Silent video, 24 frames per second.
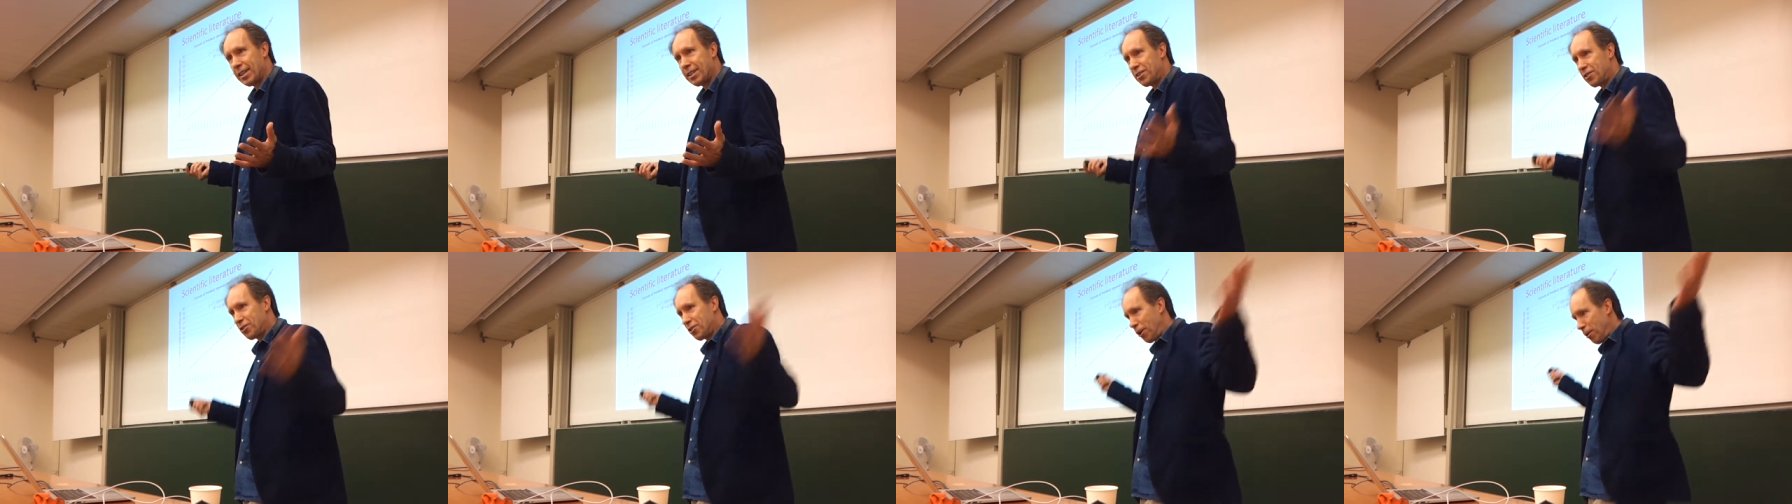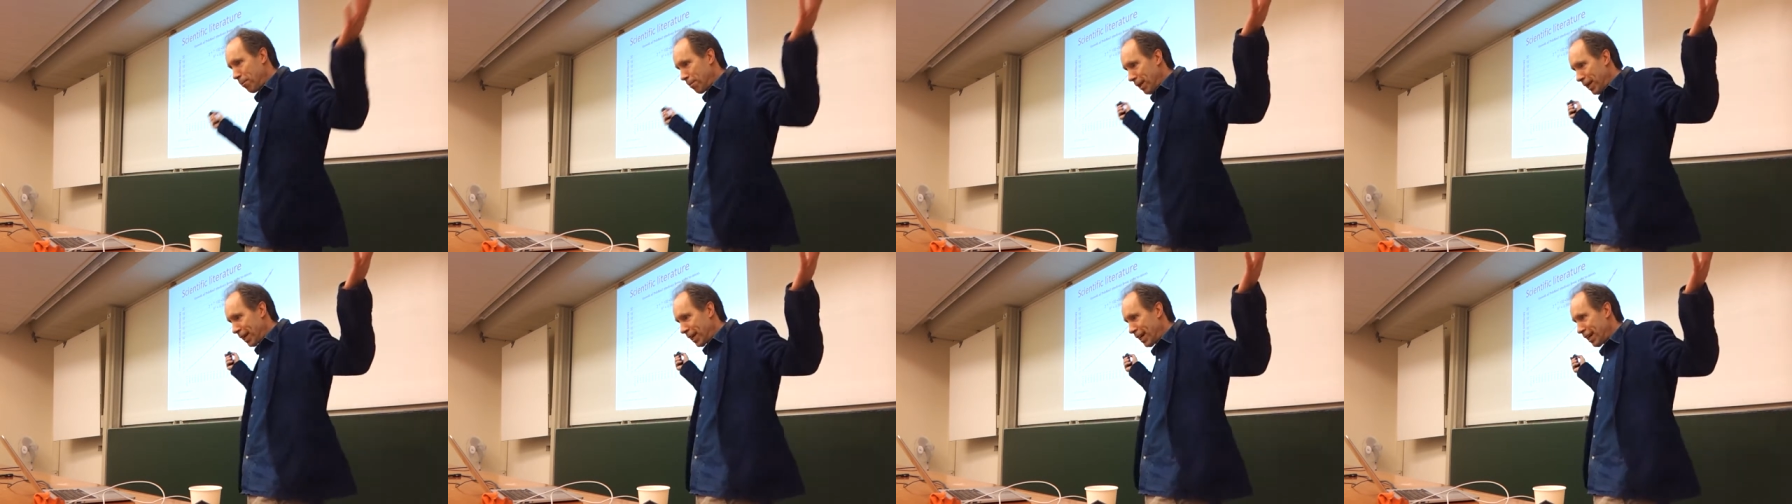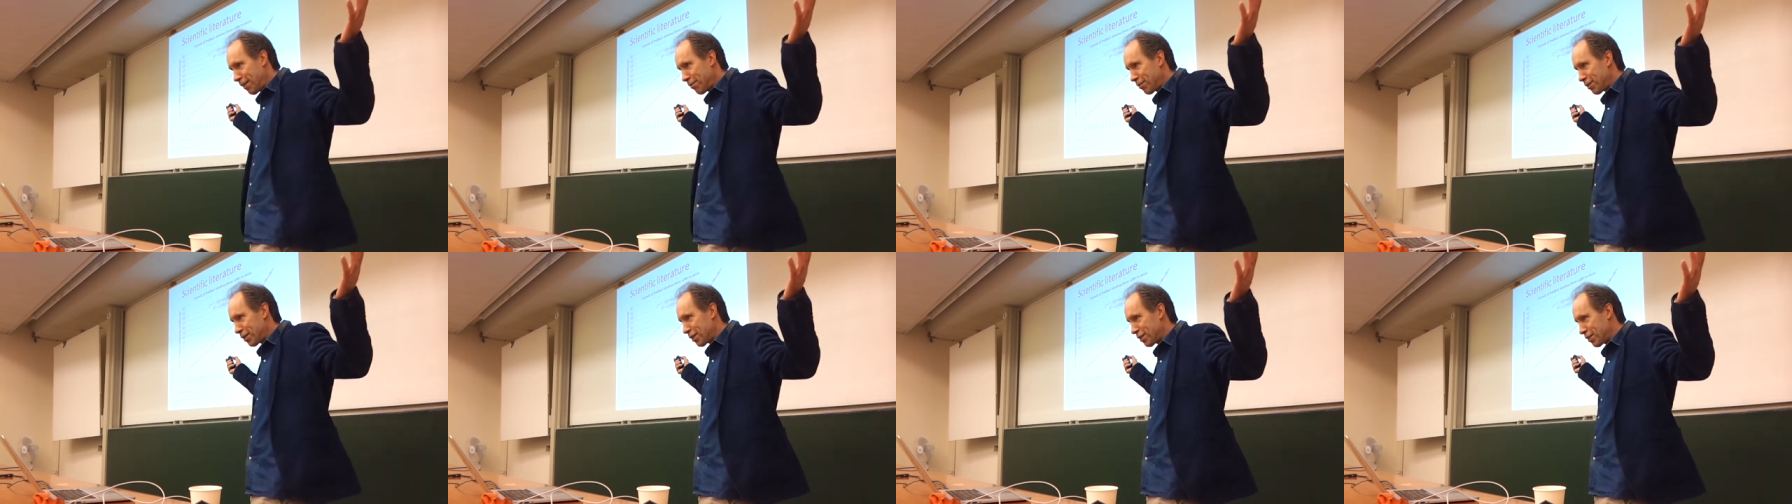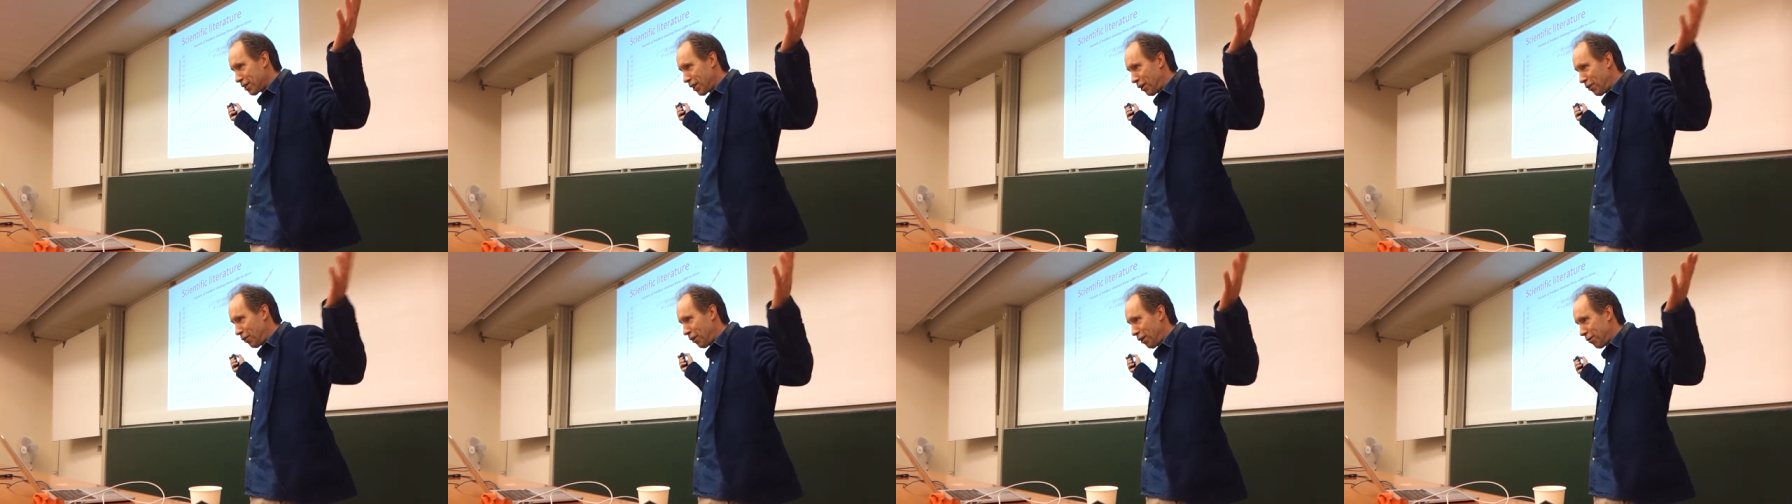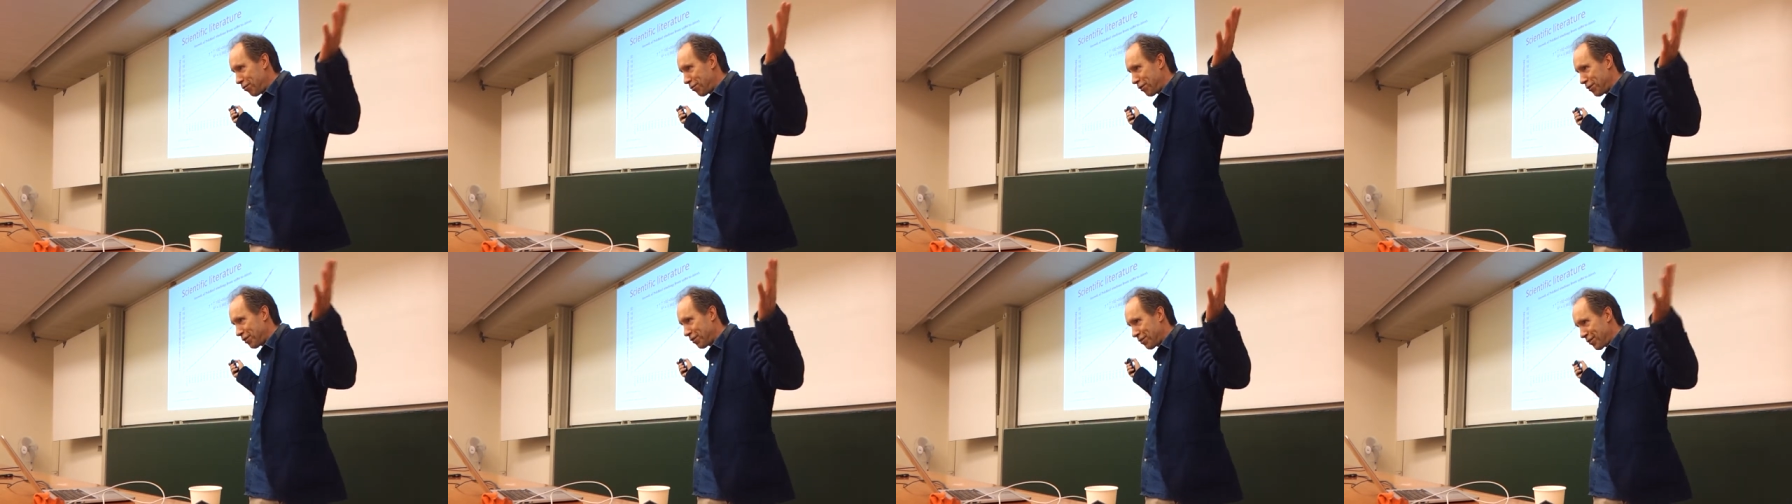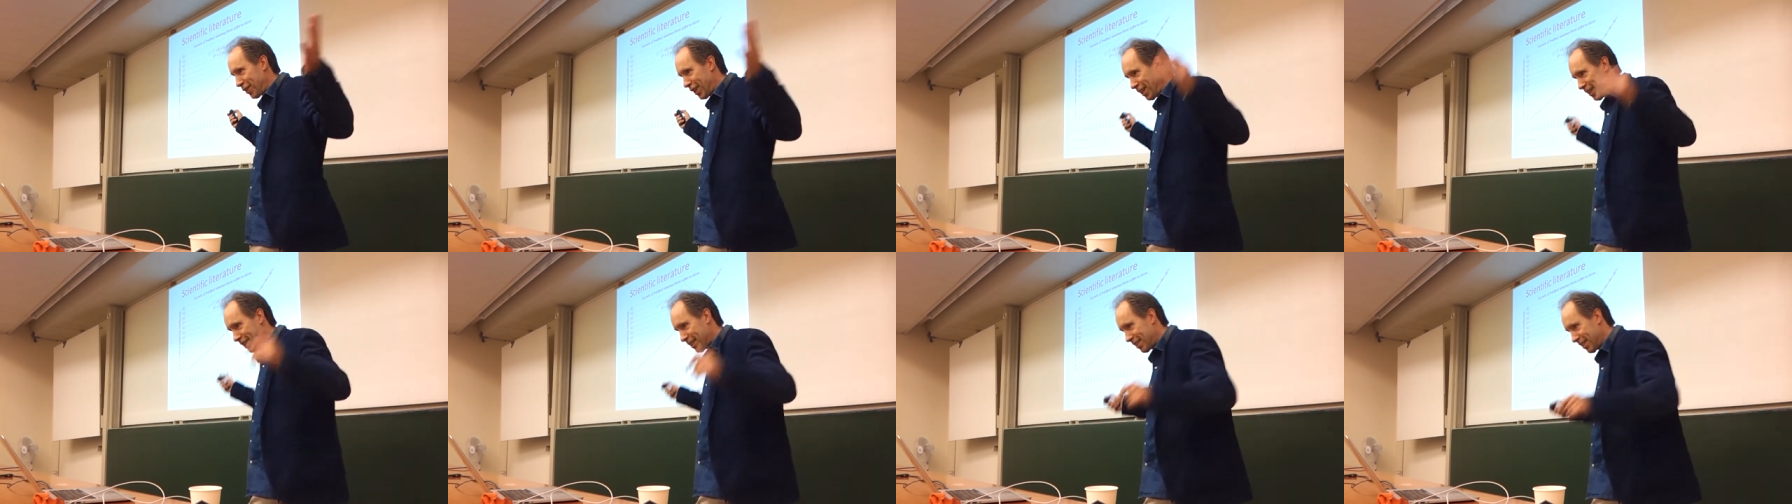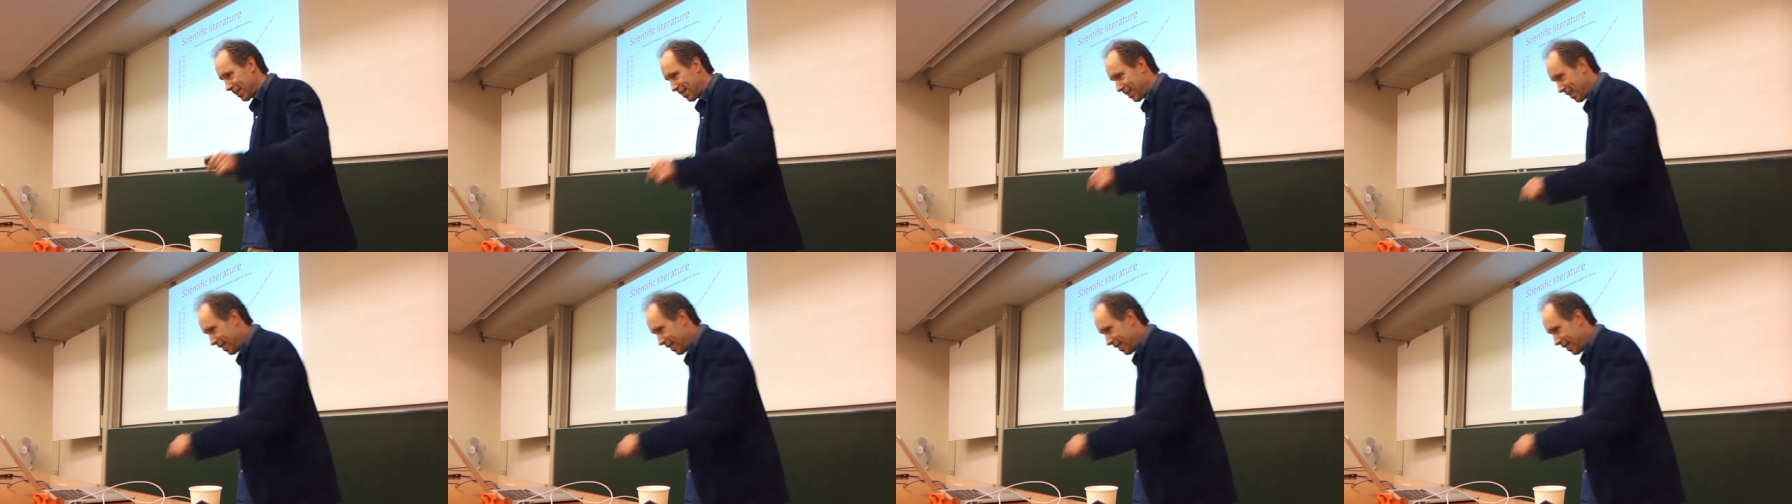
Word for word: It's doubling ever so often, right?